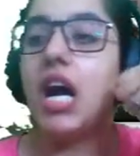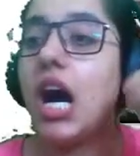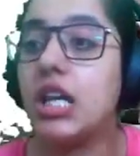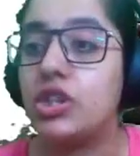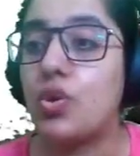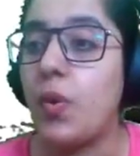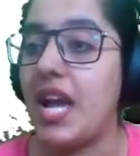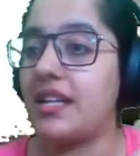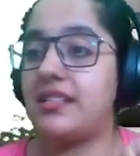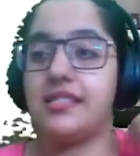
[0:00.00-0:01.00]

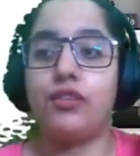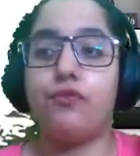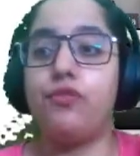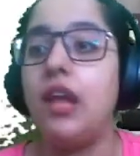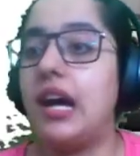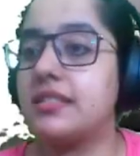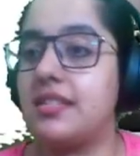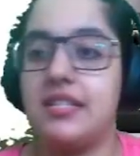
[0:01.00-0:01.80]
Earthquake, flood,